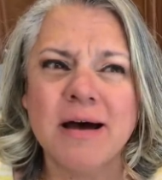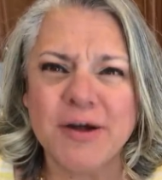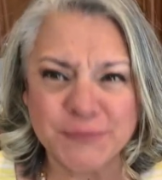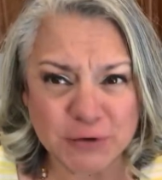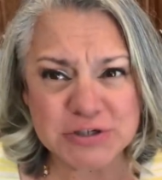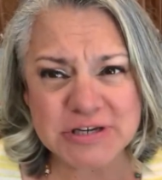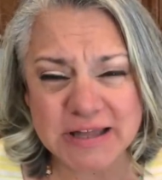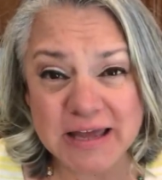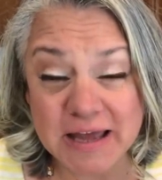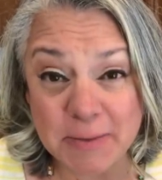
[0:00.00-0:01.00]

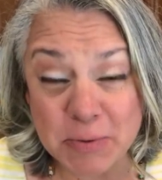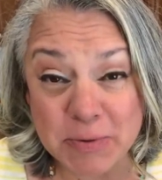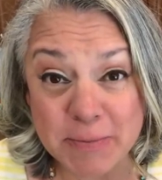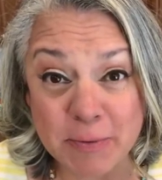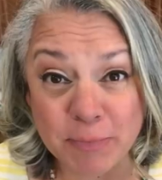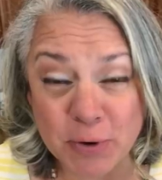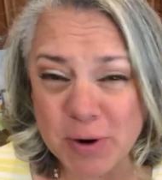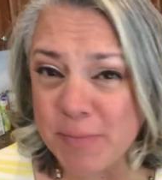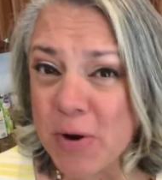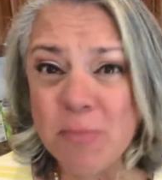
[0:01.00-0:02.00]
Unfortunately, a couple people
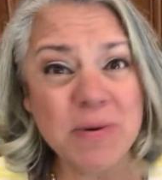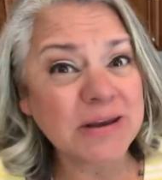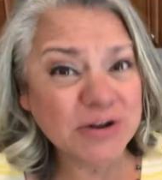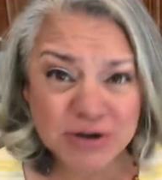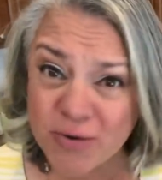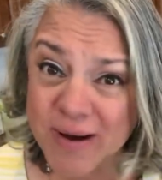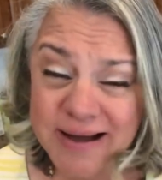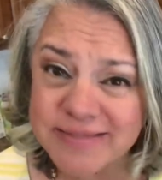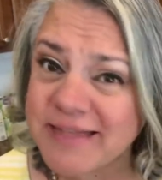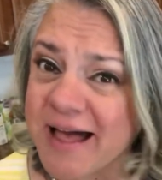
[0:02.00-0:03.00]
broke a bone, but you know what?